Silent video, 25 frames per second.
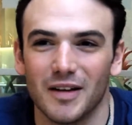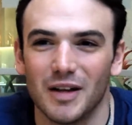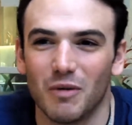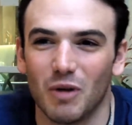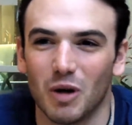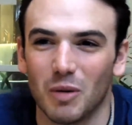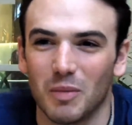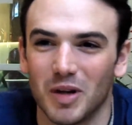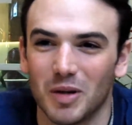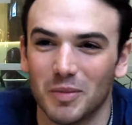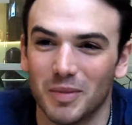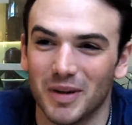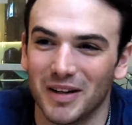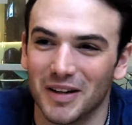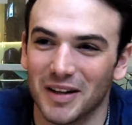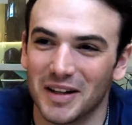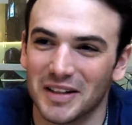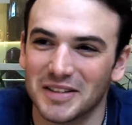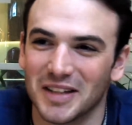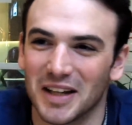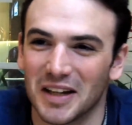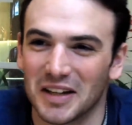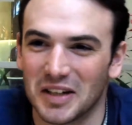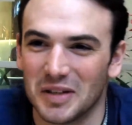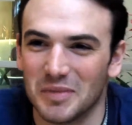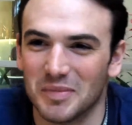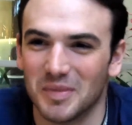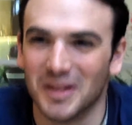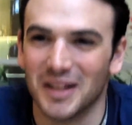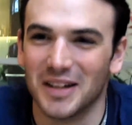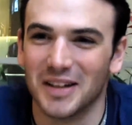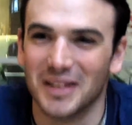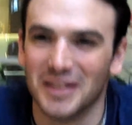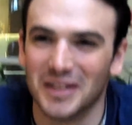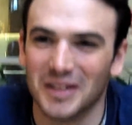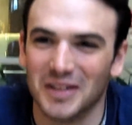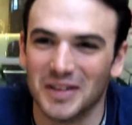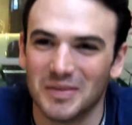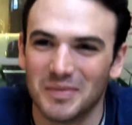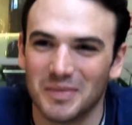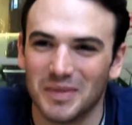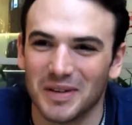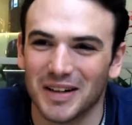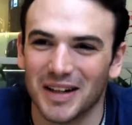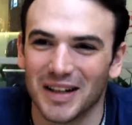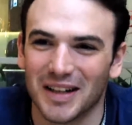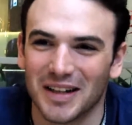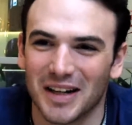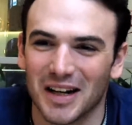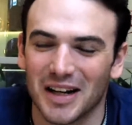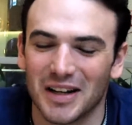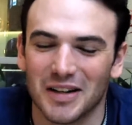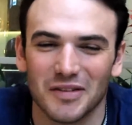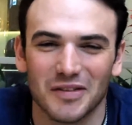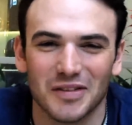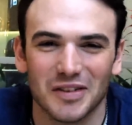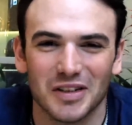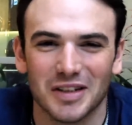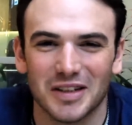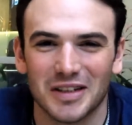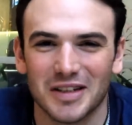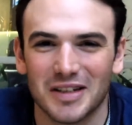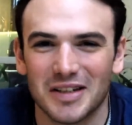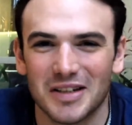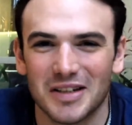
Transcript: He wanted me to be an ice hockey player, but I kind of